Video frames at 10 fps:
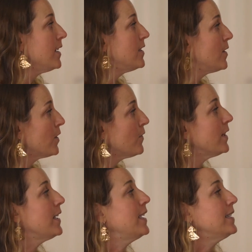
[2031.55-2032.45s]
So there
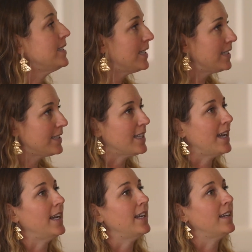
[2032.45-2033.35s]
really is this
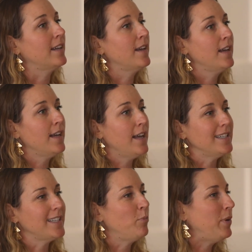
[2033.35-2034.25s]
like,
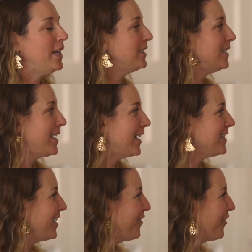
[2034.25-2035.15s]
it's like being a
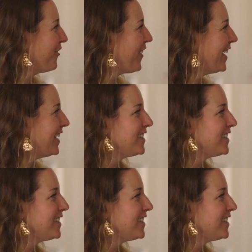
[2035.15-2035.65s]
detective, right?